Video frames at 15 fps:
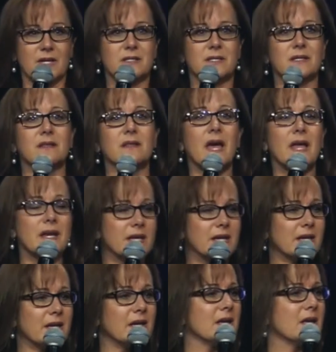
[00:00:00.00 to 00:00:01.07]
to
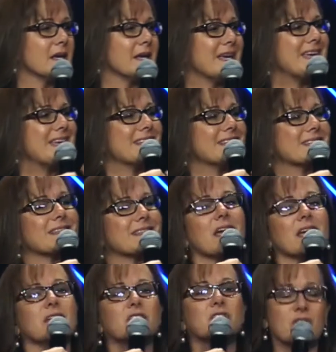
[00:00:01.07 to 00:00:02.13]
letting his
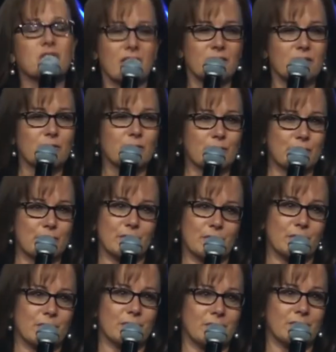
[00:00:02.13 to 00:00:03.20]
light shine through
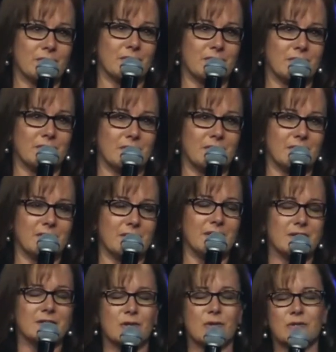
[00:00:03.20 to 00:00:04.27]
you.
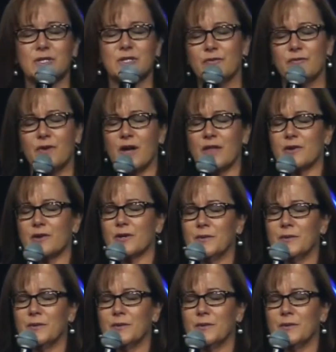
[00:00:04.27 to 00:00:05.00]
So dear Father,